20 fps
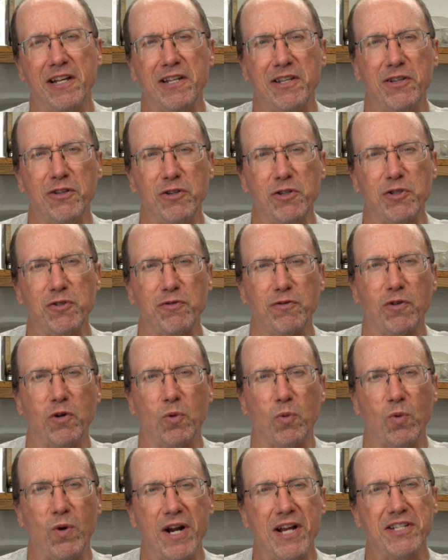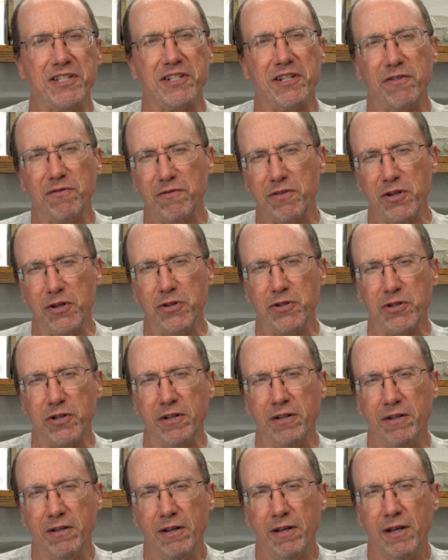used for resin
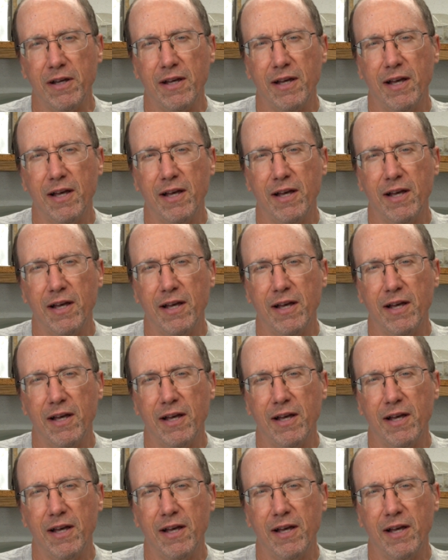infusion